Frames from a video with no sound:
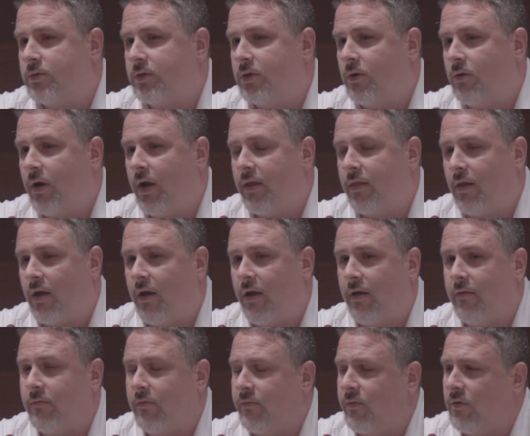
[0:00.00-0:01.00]
So I
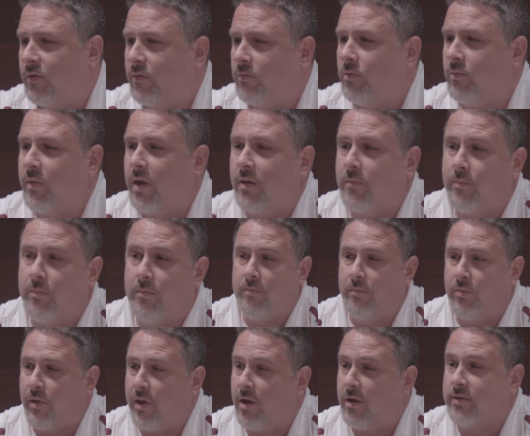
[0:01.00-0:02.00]
have a feeling we'll make
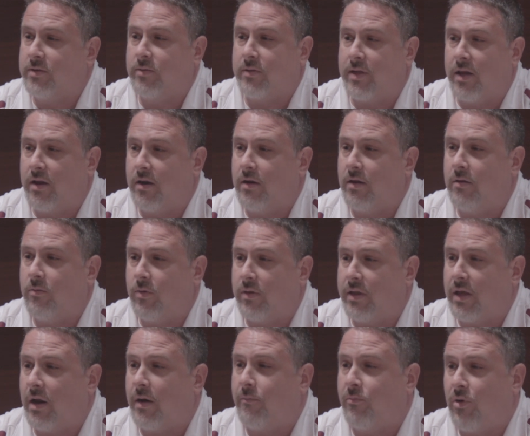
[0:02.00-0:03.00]
playoffs
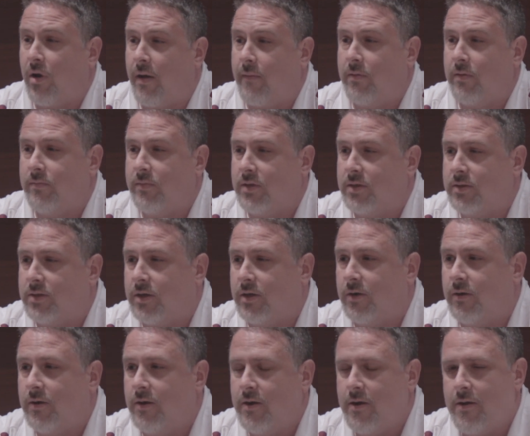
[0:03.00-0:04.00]
without a problem this
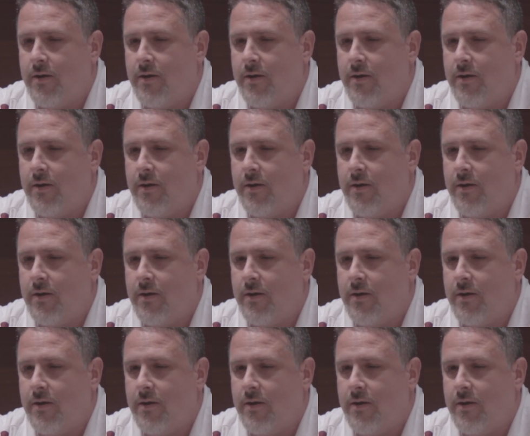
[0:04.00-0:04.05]
year,